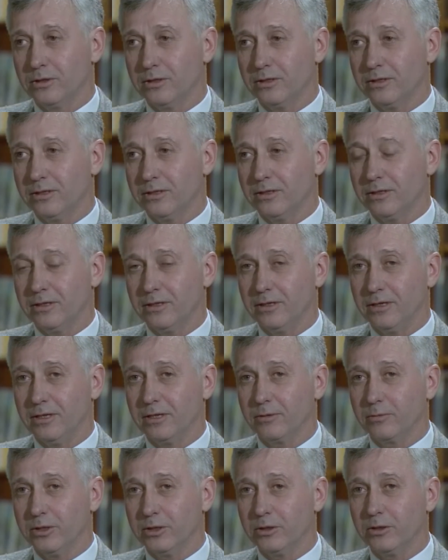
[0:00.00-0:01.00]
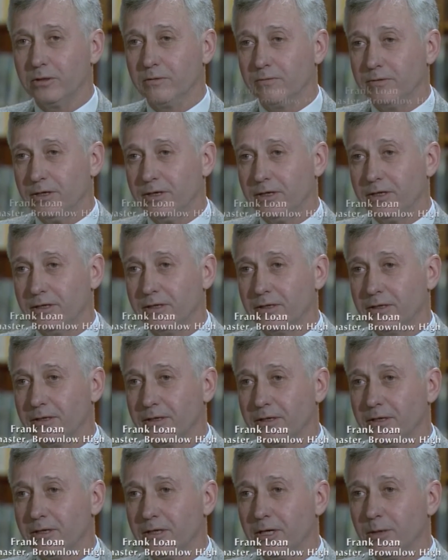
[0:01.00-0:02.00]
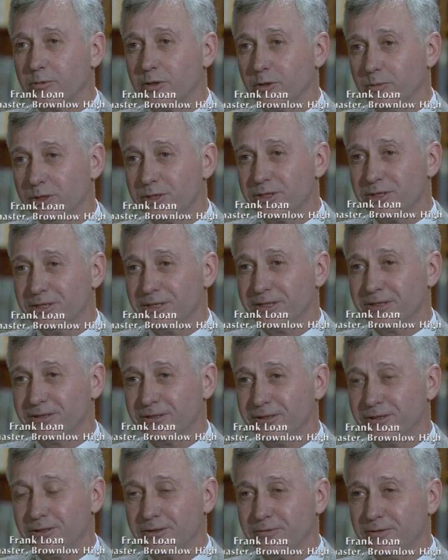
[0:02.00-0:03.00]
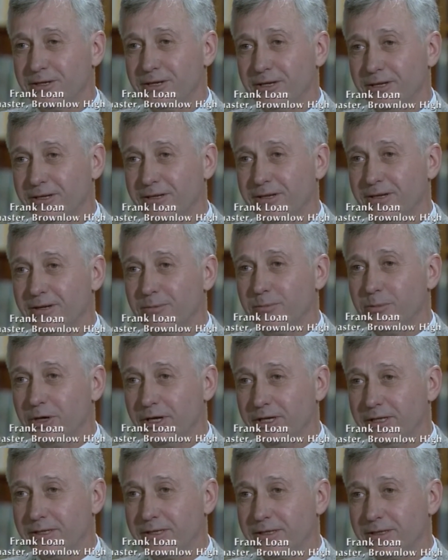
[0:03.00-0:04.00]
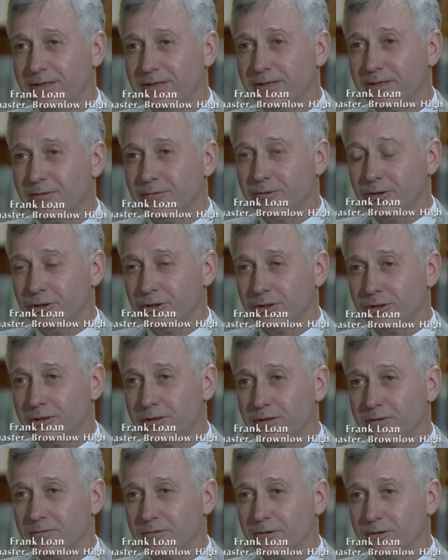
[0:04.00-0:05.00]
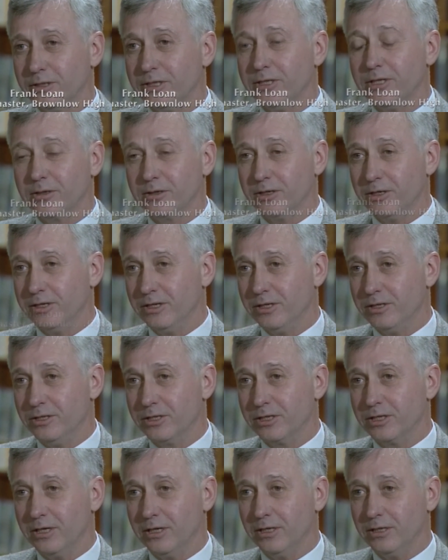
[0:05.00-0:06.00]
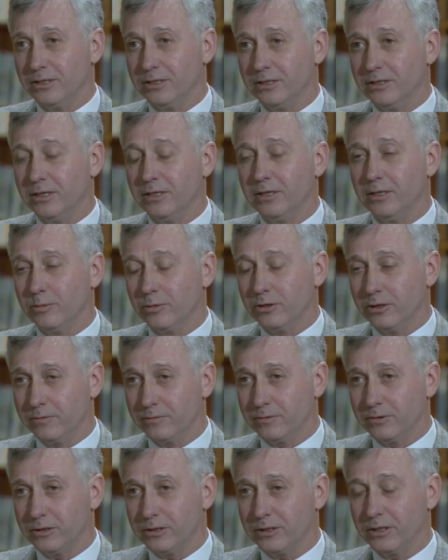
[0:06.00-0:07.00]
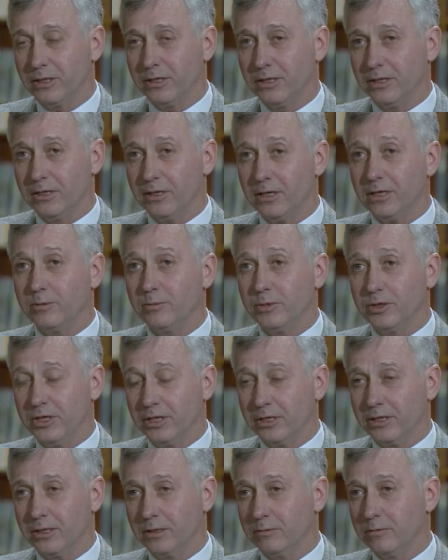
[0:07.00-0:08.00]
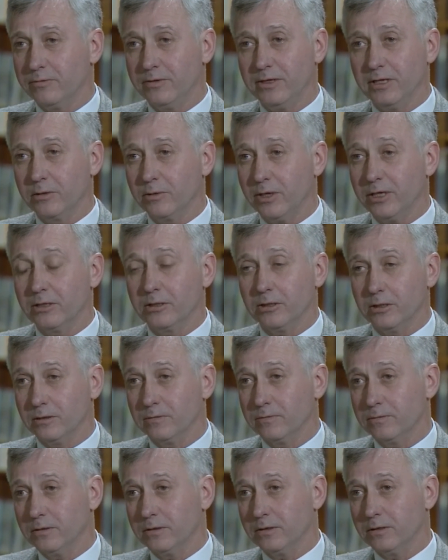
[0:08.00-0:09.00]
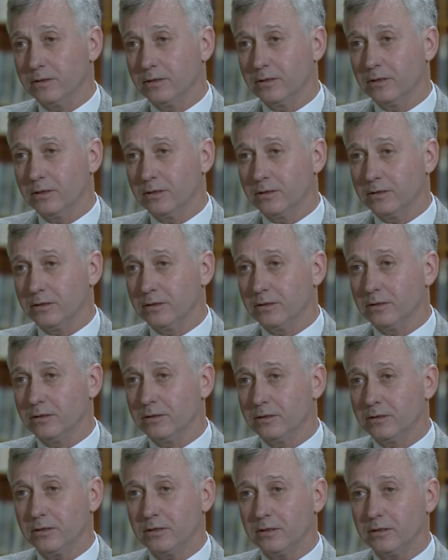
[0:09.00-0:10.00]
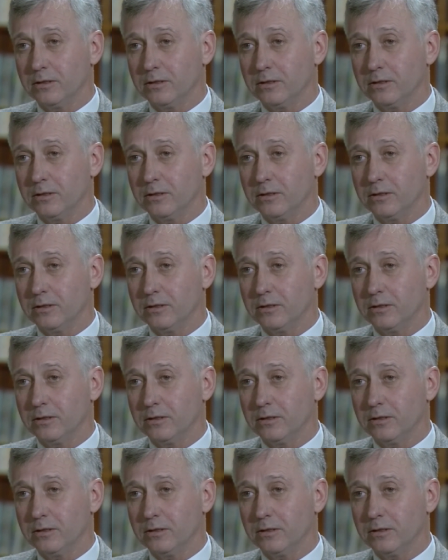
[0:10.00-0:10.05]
I think we're all very optimistic that there's a very bright future for integrated education in the province, and in particular we feel quite confident that there's